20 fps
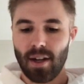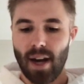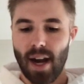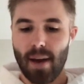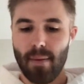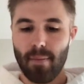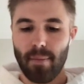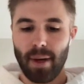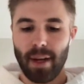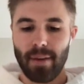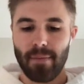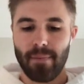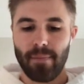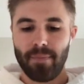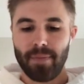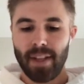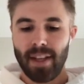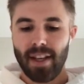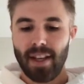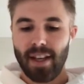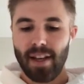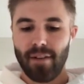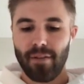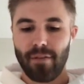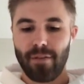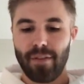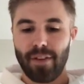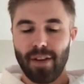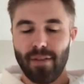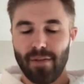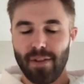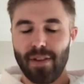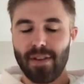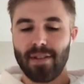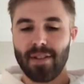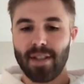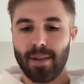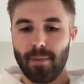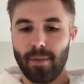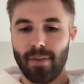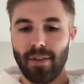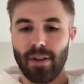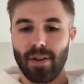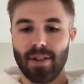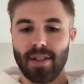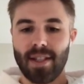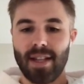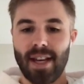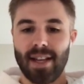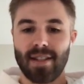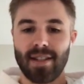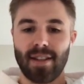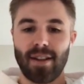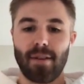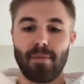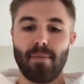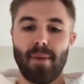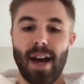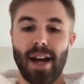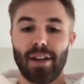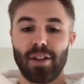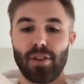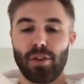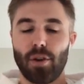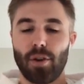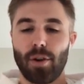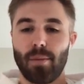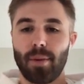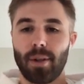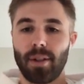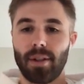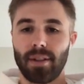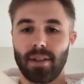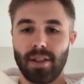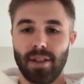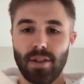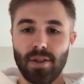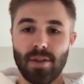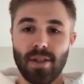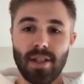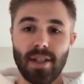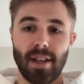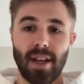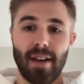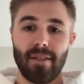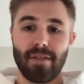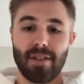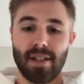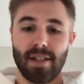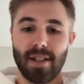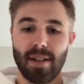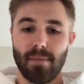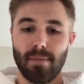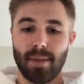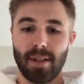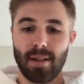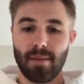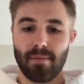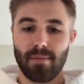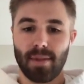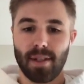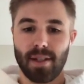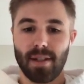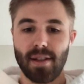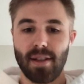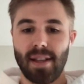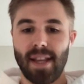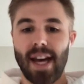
right? But if some of those tests come back normal and you still have symptoms,